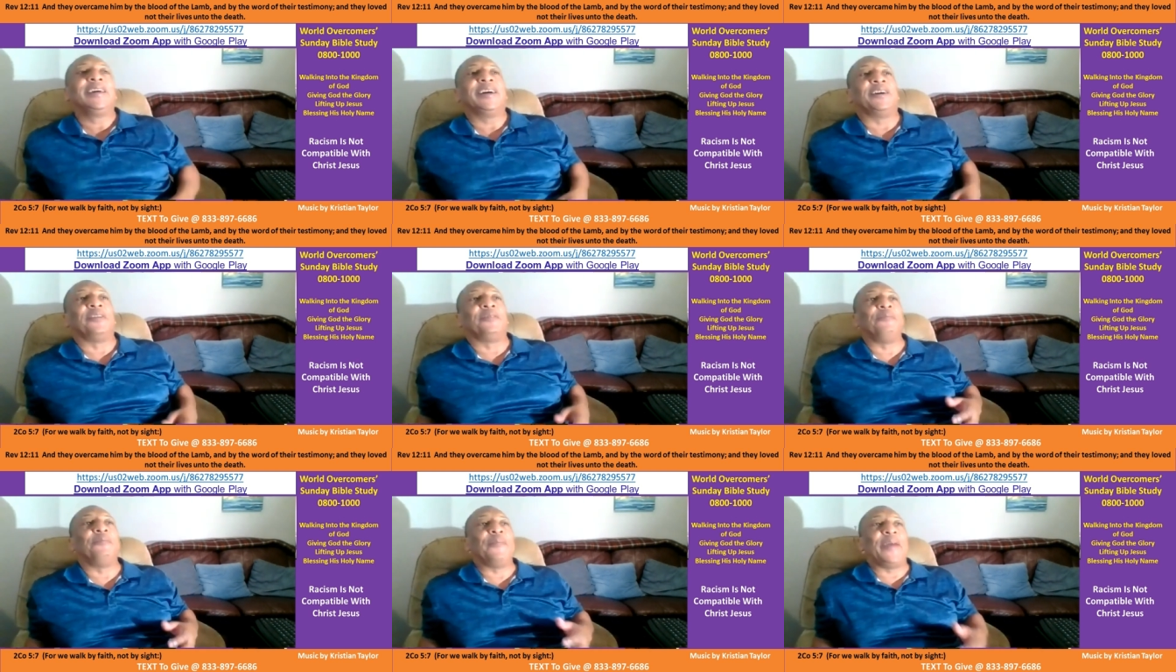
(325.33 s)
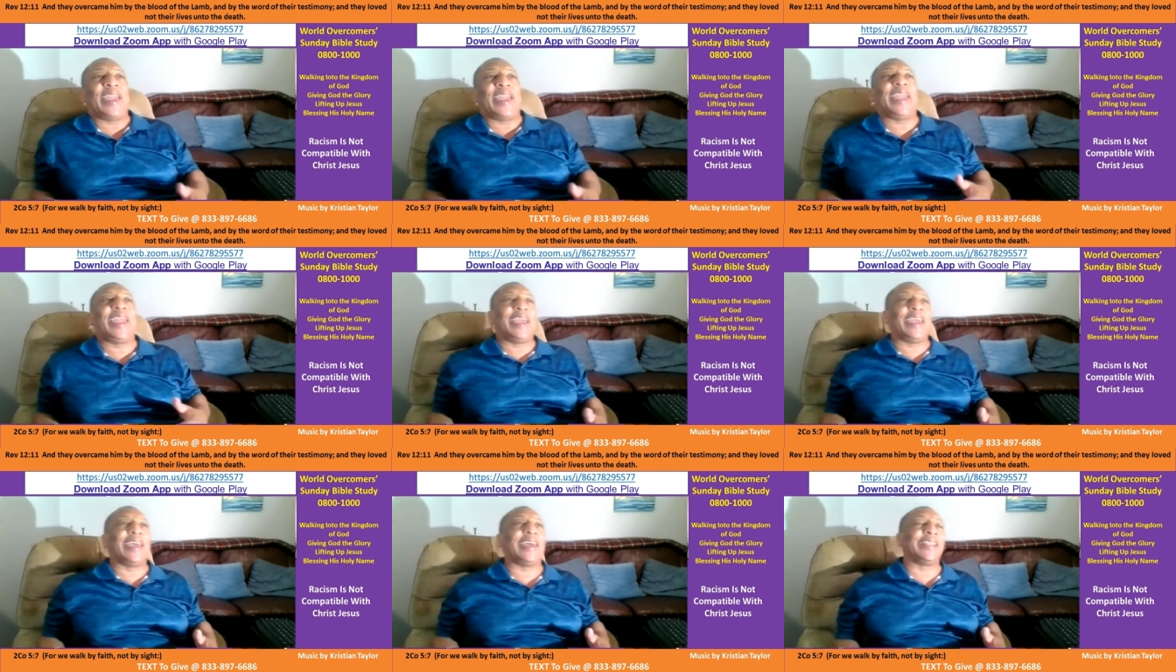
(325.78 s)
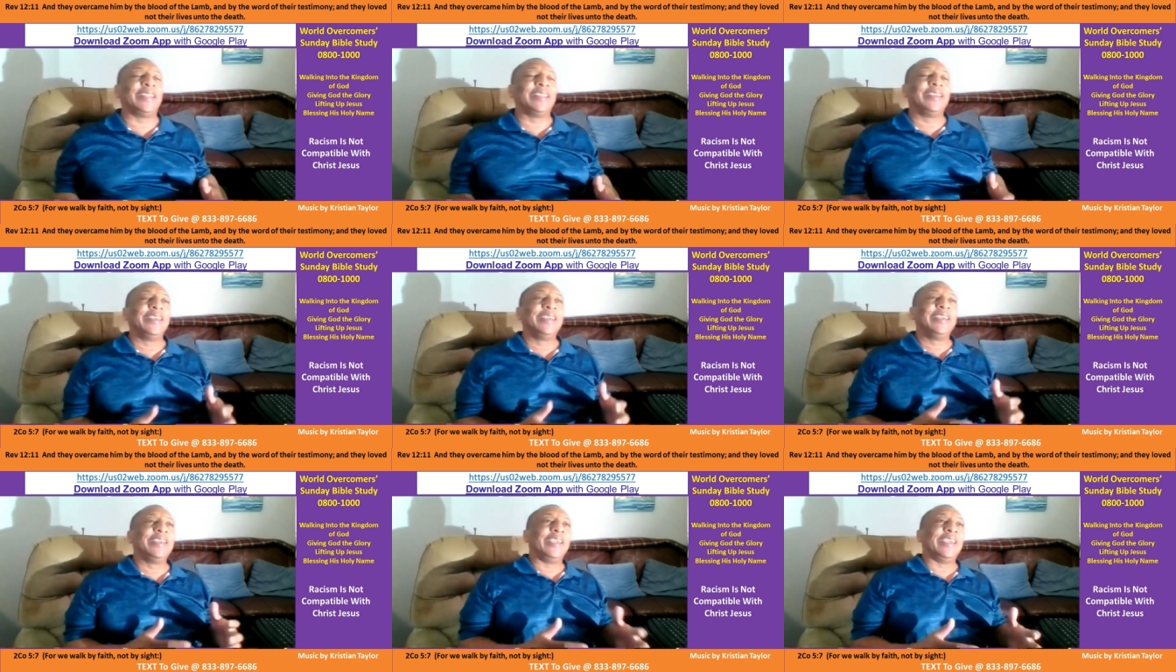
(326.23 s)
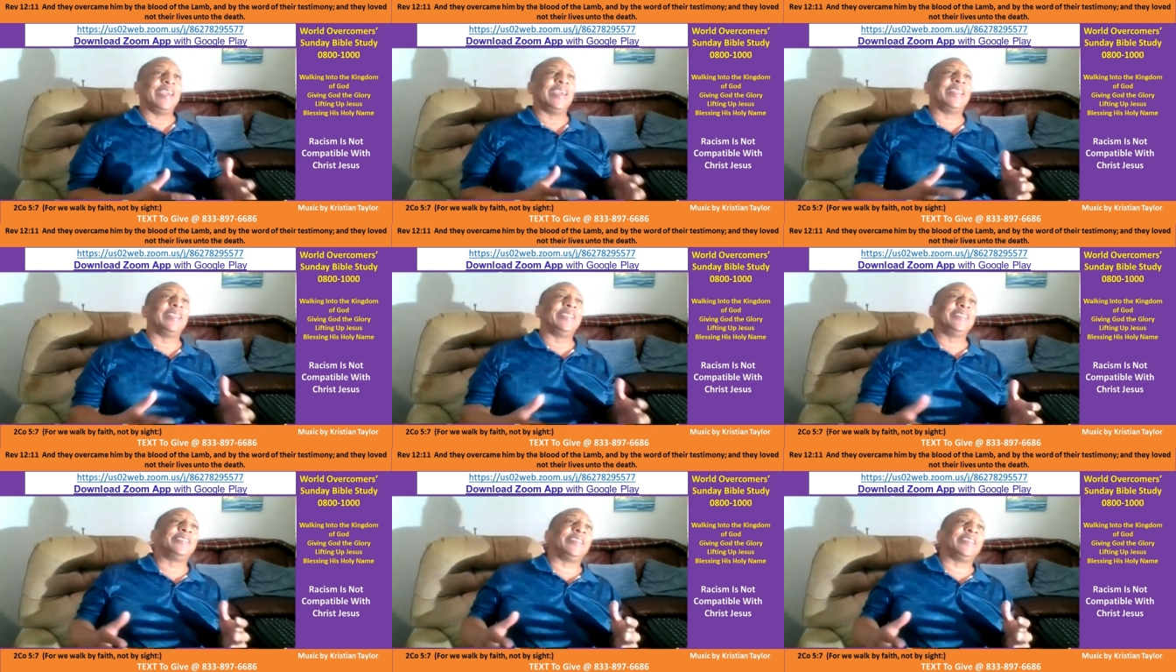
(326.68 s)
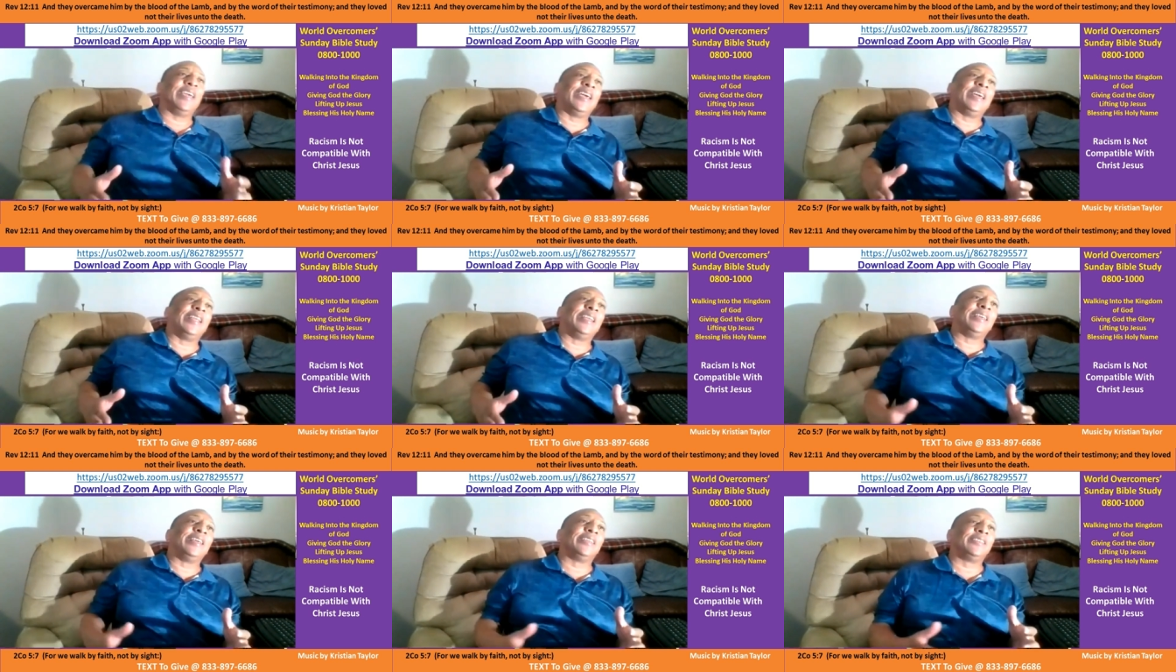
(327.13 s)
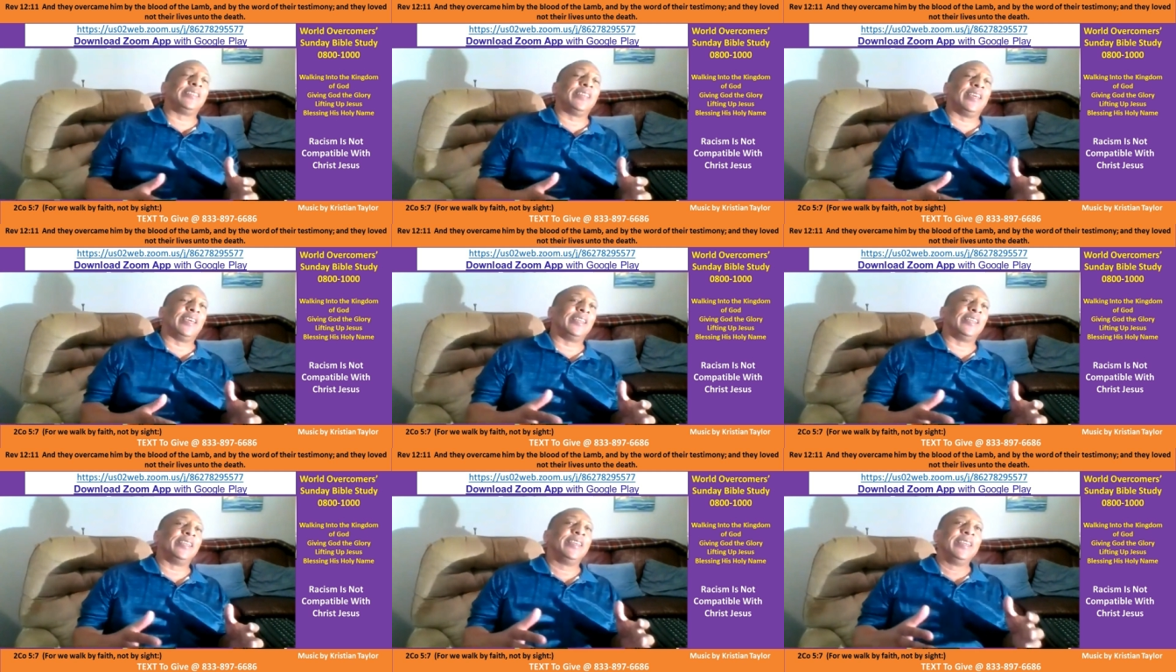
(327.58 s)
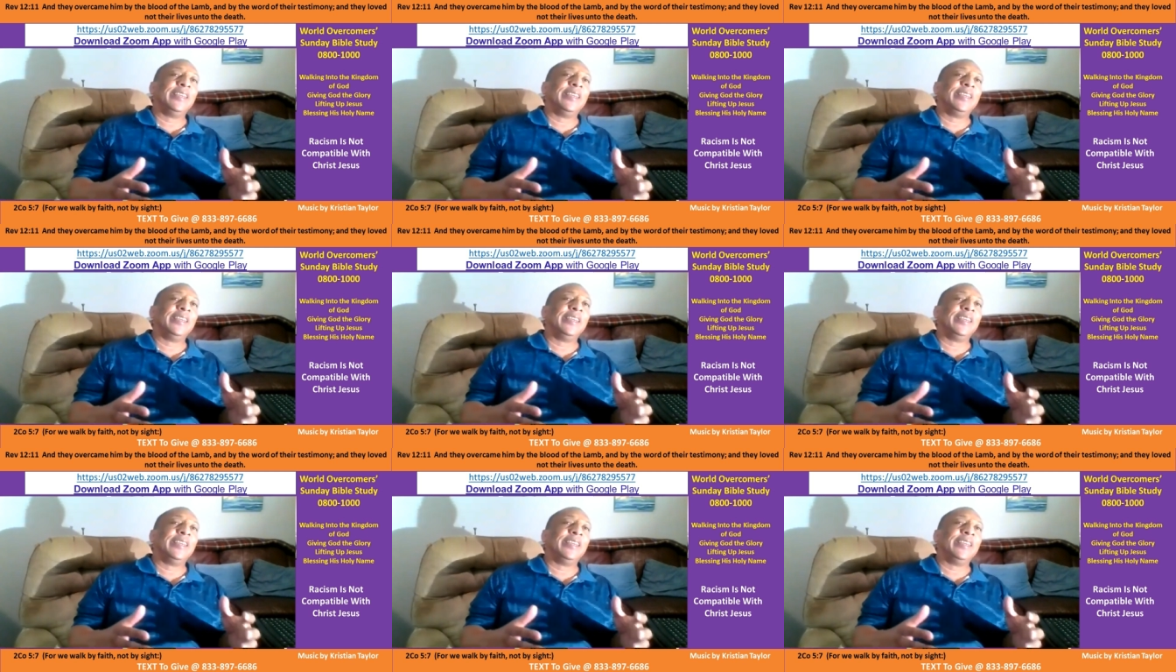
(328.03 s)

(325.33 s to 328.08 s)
of man and saying is that